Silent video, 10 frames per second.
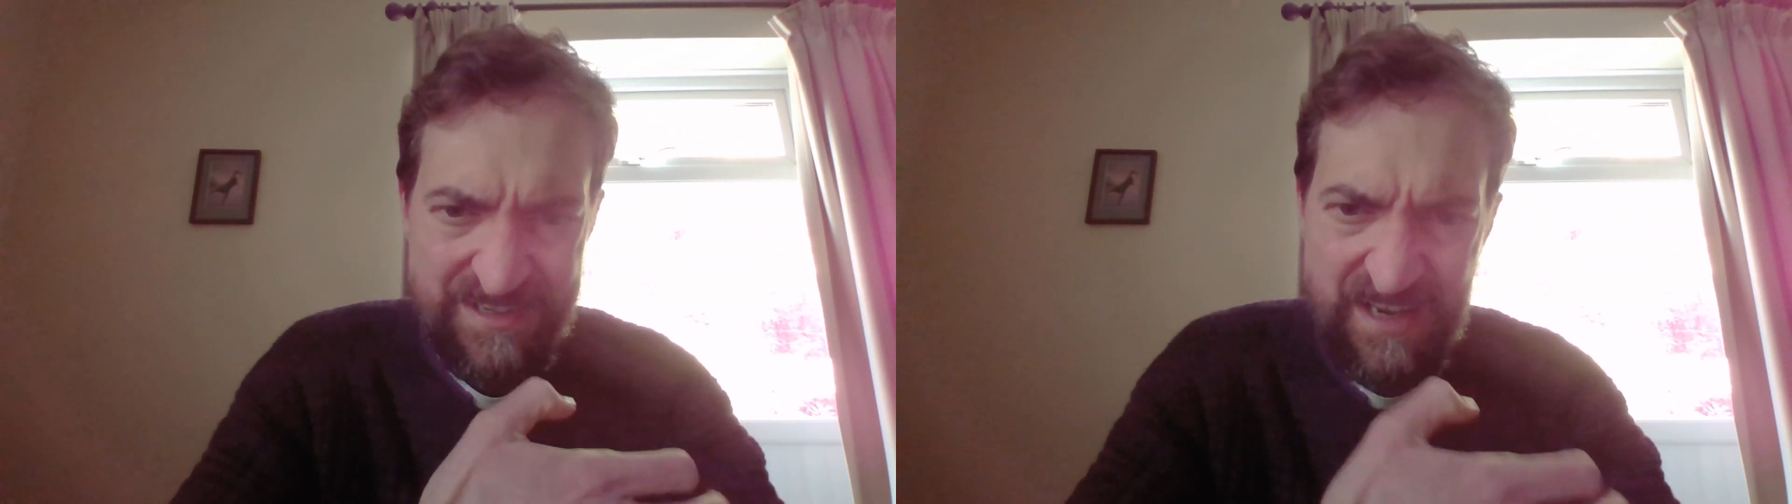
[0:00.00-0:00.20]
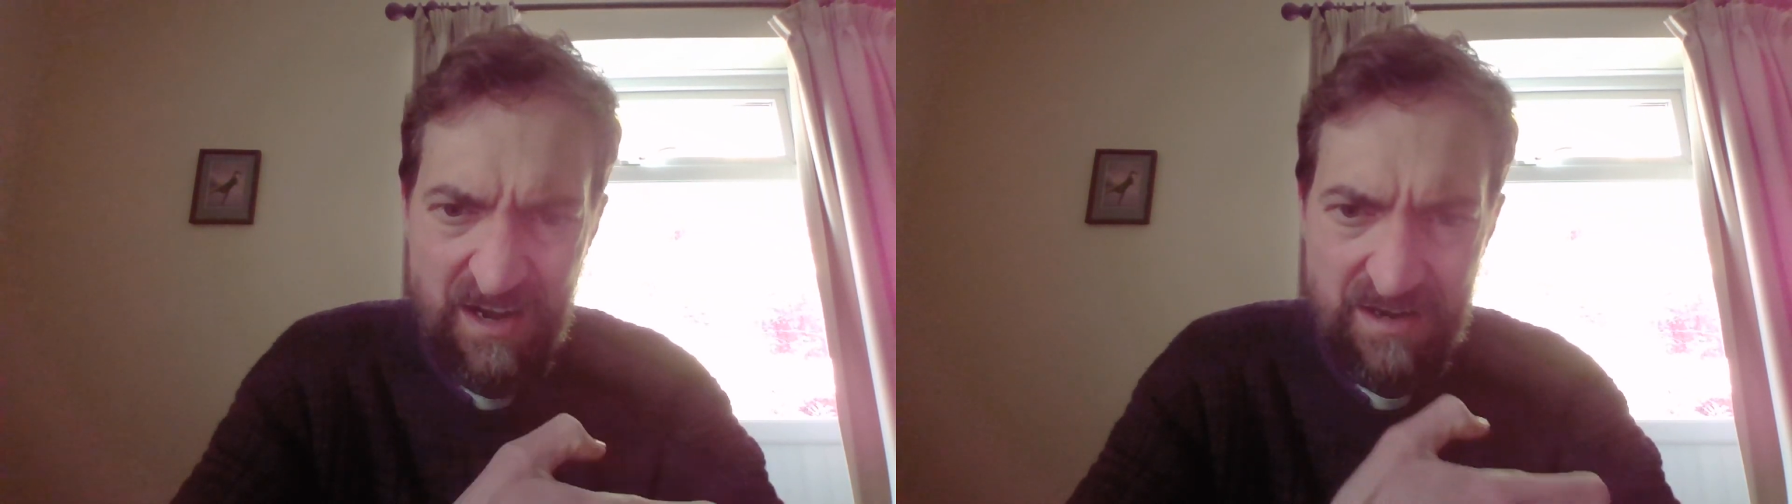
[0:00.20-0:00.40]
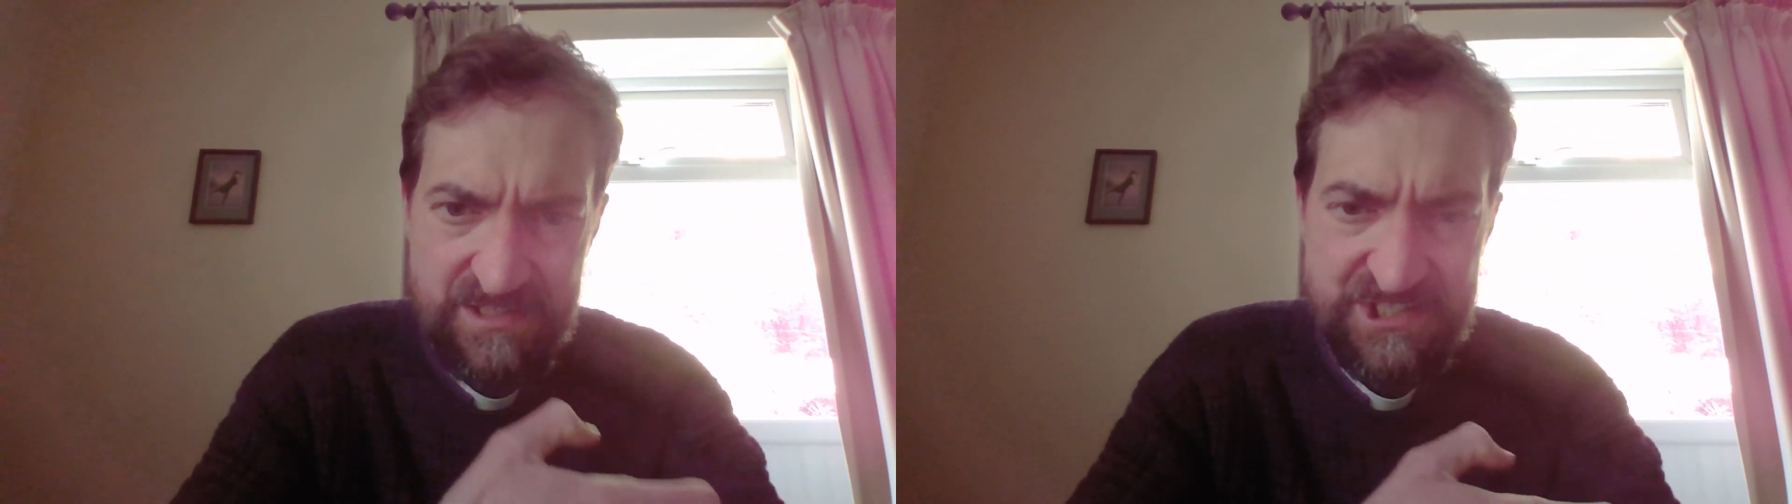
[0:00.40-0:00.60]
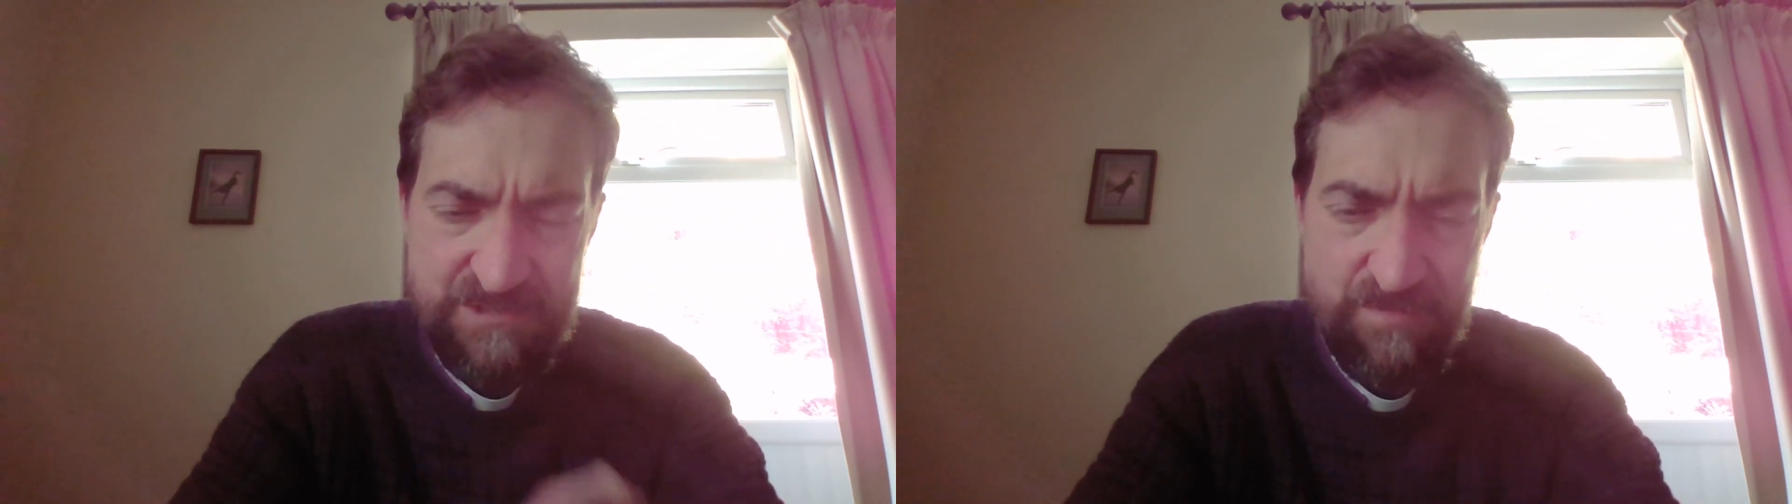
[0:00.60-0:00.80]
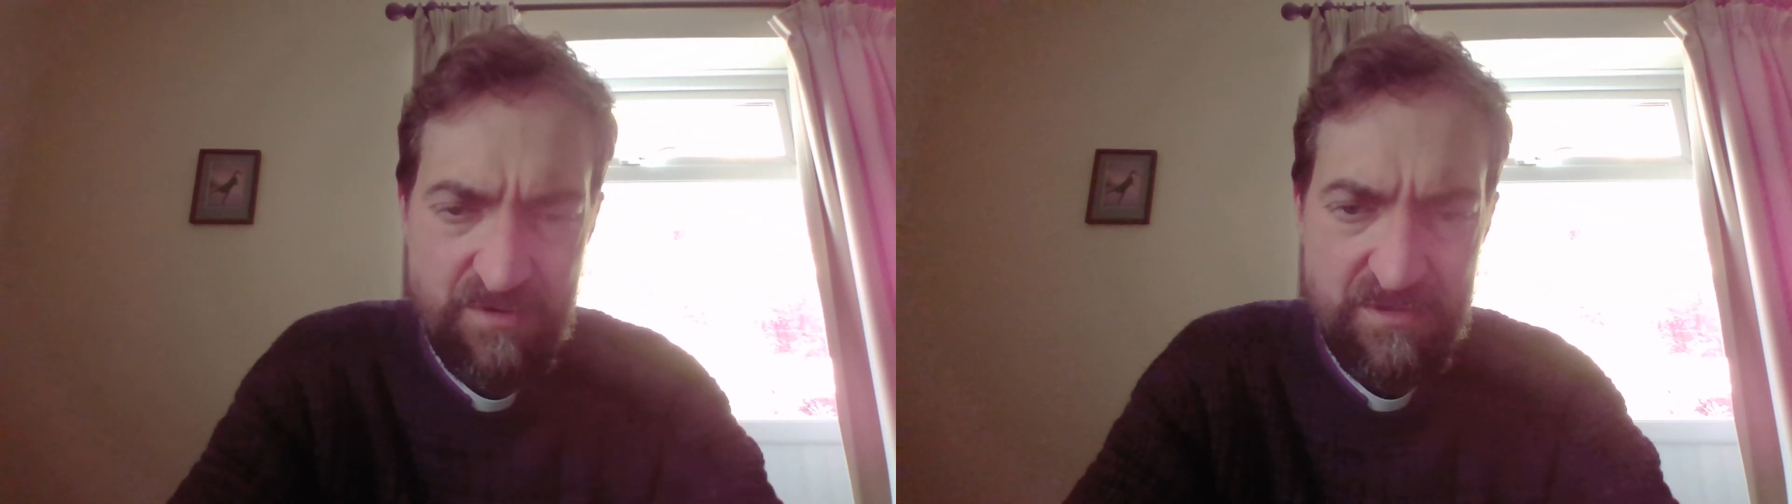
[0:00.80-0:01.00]
dark
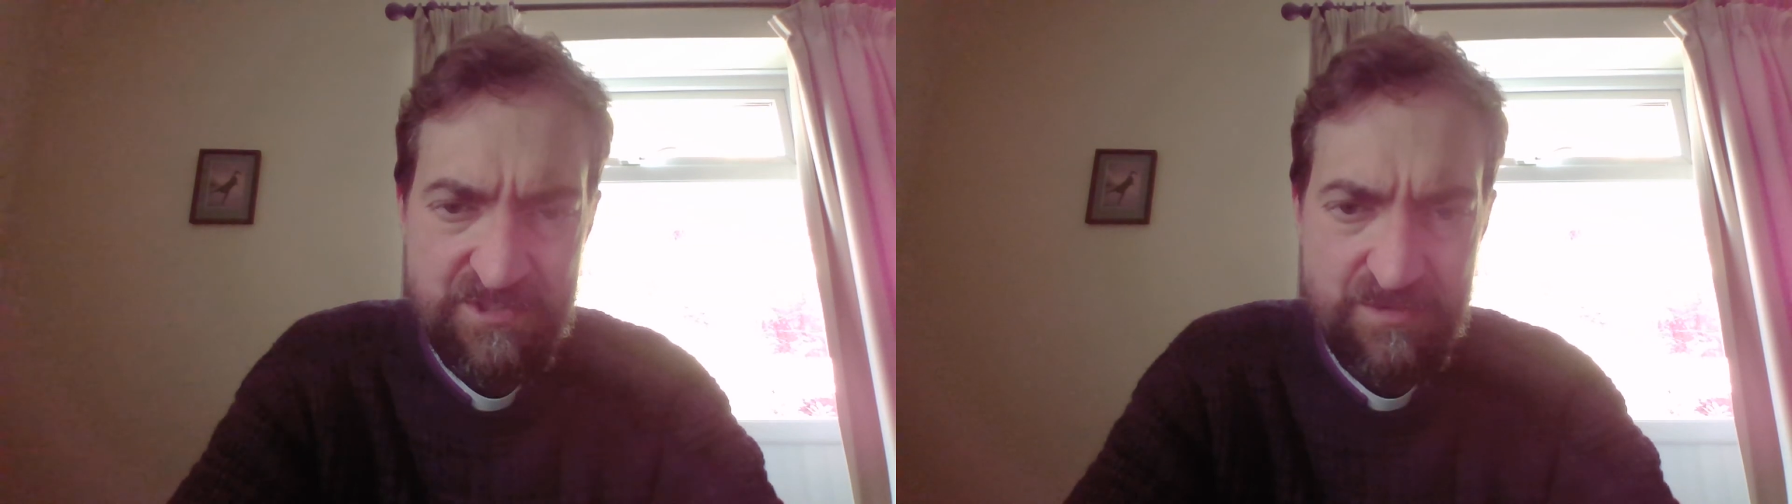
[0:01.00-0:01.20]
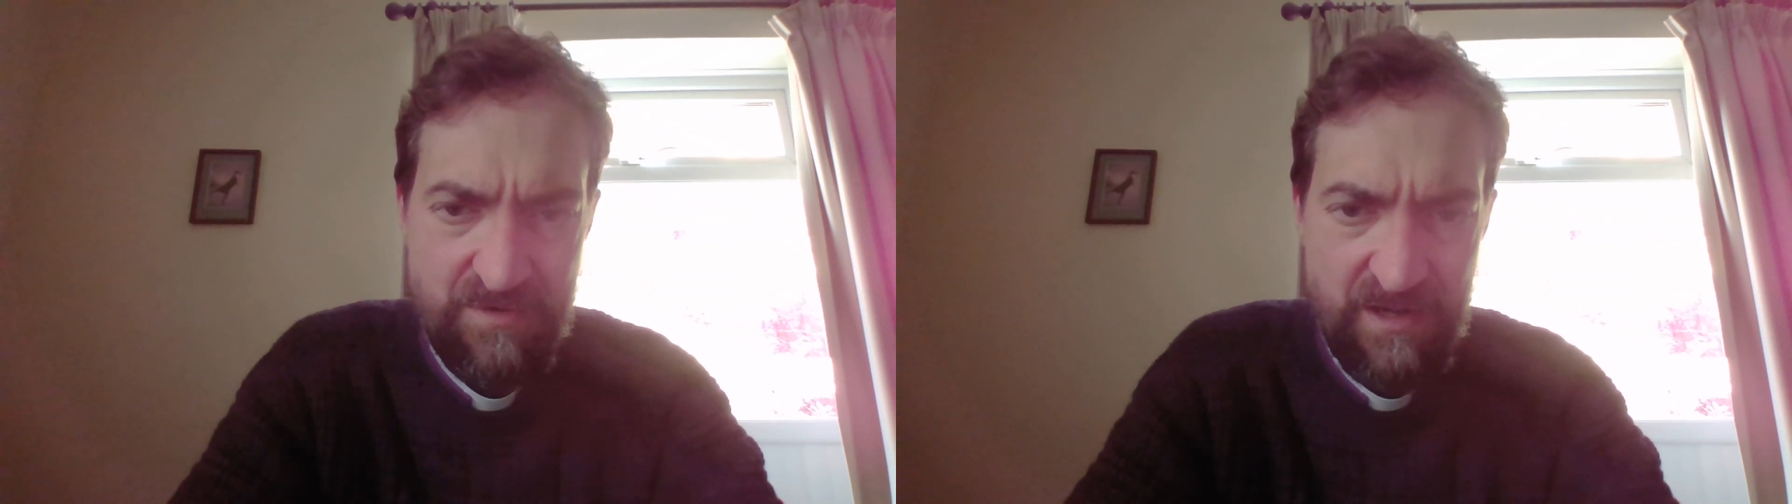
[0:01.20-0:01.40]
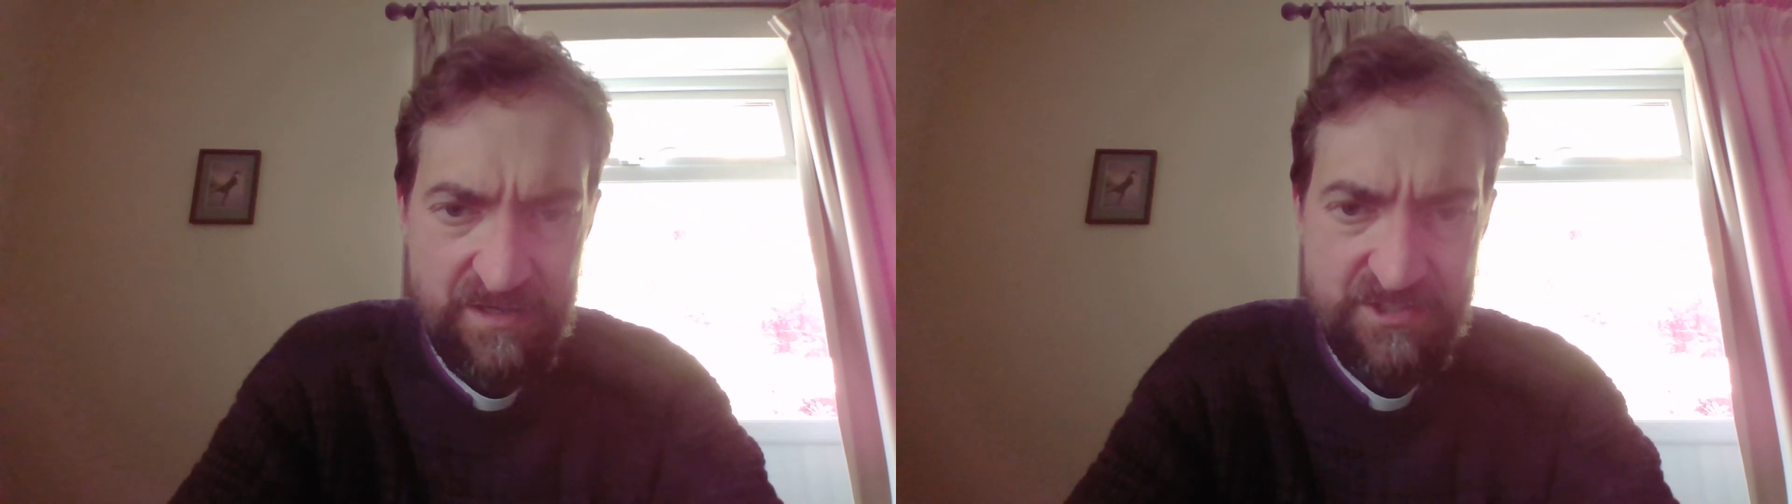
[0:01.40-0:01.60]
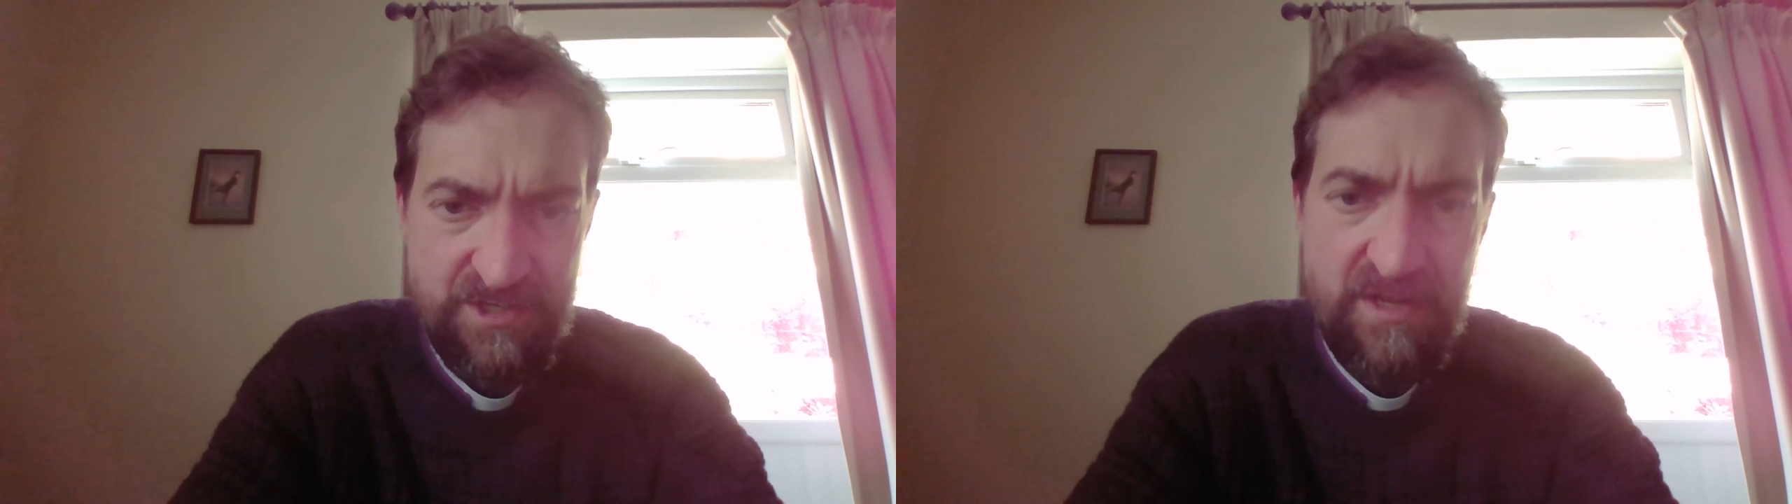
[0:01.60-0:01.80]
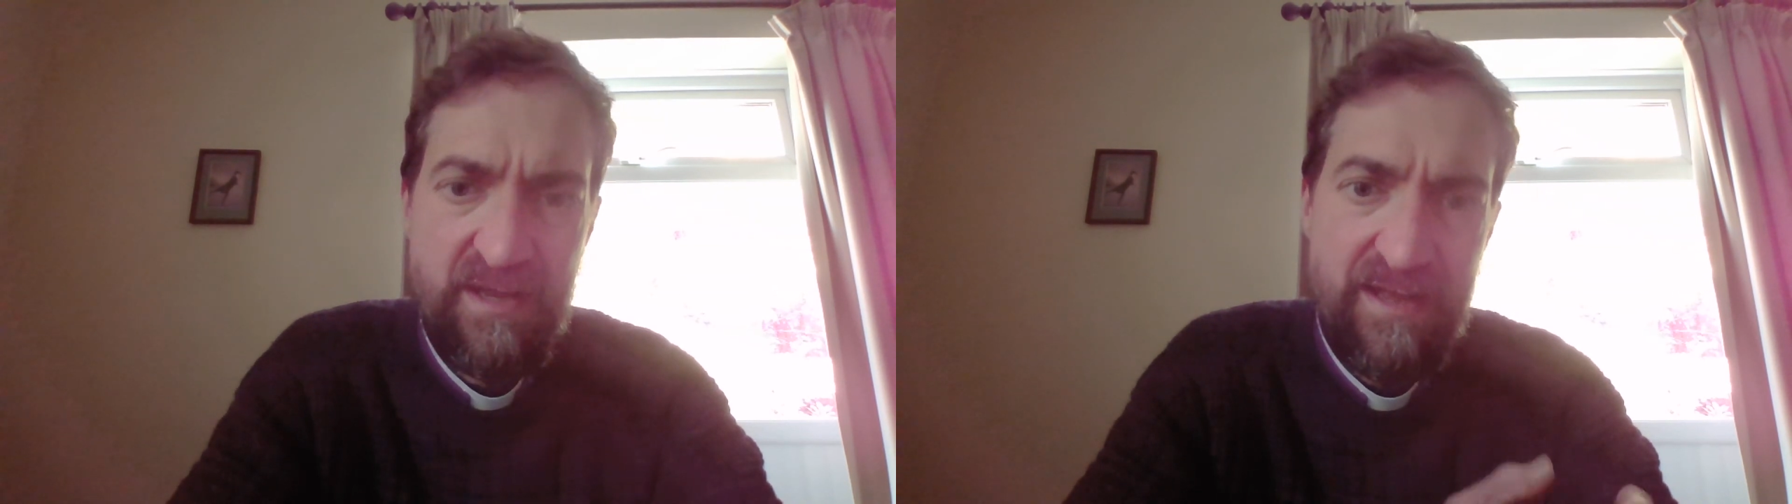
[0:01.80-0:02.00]
spiritual nature,